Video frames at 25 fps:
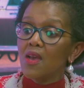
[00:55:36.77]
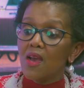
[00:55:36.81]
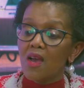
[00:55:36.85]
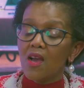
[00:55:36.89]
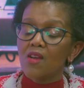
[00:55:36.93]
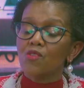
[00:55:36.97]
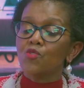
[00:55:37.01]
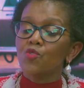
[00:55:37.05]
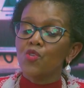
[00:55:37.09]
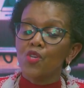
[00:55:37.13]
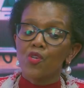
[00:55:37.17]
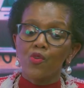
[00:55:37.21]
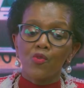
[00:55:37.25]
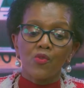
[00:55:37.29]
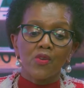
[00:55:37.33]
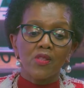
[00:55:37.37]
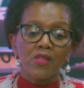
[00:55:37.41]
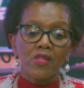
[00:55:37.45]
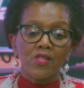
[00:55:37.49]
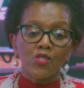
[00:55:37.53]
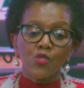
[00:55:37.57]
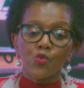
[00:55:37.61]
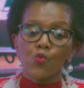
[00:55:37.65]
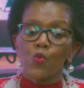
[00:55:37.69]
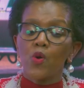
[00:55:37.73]
actually on
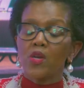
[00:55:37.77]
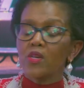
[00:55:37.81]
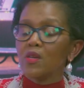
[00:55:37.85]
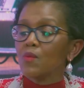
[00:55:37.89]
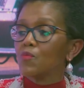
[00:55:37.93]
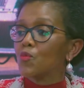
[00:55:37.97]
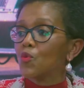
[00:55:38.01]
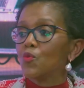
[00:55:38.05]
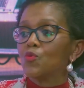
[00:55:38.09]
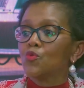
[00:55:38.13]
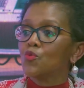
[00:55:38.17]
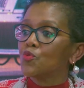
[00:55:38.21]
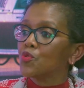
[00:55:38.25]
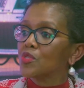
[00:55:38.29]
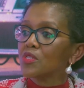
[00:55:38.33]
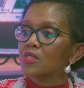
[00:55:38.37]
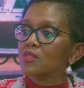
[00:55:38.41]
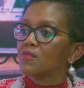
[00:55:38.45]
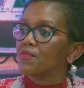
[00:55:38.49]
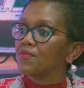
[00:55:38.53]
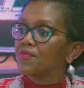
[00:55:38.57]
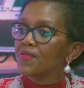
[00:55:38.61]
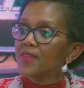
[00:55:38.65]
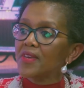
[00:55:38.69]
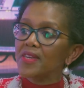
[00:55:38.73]
this one, I'm going to
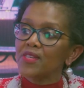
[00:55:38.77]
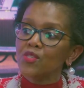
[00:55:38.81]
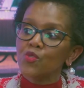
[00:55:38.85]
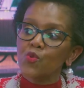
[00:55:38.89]
defer